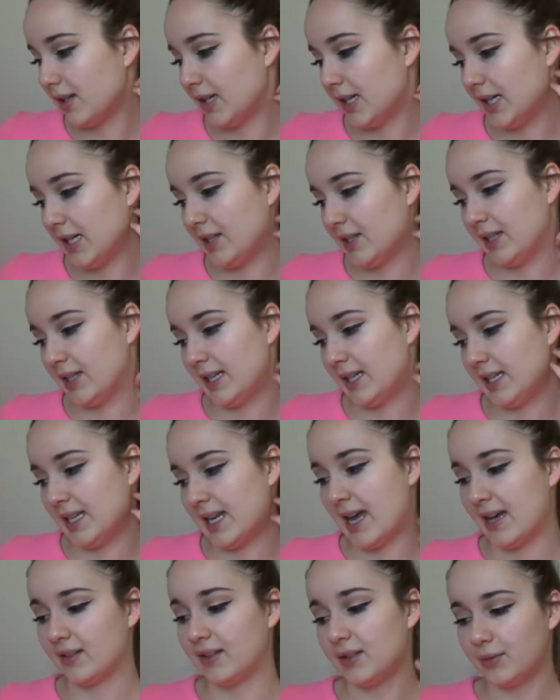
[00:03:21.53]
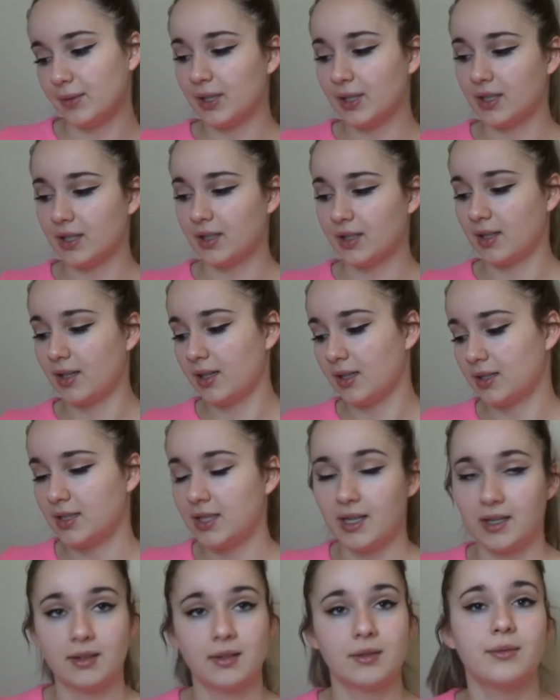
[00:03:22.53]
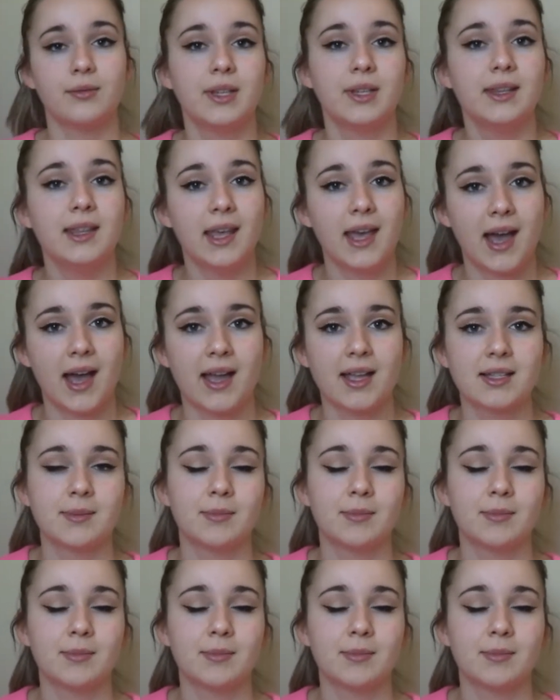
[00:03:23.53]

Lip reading: Alright, now that we are done with the eyes,